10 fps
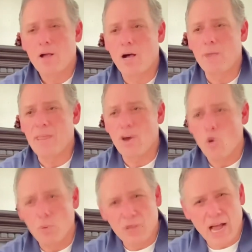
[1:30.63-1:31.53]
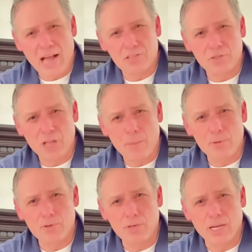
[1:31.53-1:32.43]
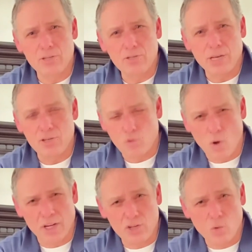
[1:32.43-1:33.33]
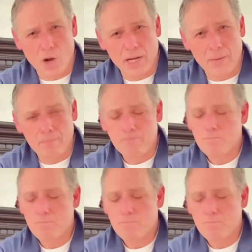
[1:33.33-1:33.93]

They opened the hostel up in 2020.